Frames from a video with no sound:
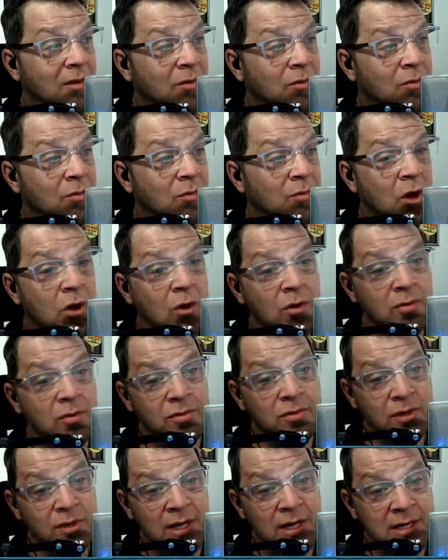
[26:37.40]

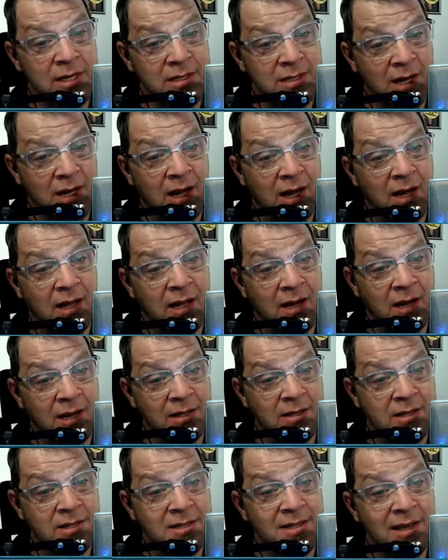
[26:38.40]
Rove, and I
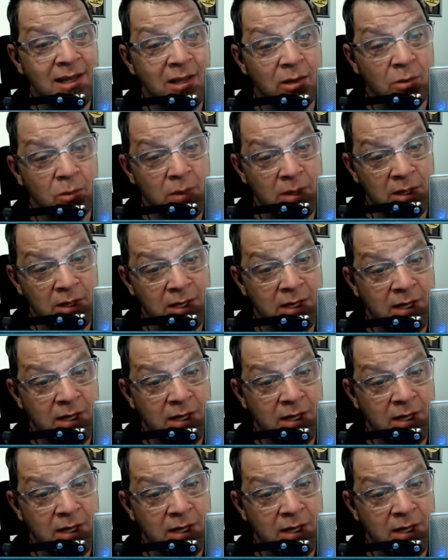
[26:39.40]
got the steel one.